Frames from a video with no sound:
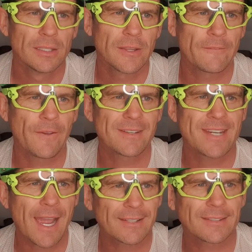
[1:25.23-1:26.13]
They're
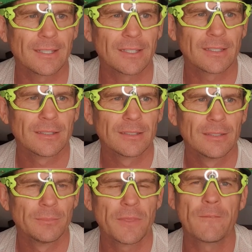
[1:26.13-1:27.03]
fantastic,
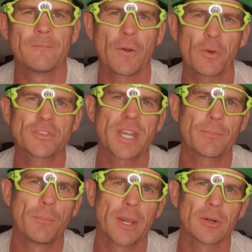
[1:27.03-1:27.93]
but they're very
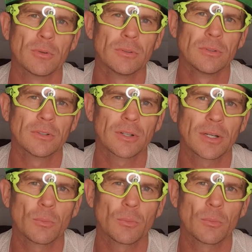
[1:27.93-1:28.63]
temperamental, right?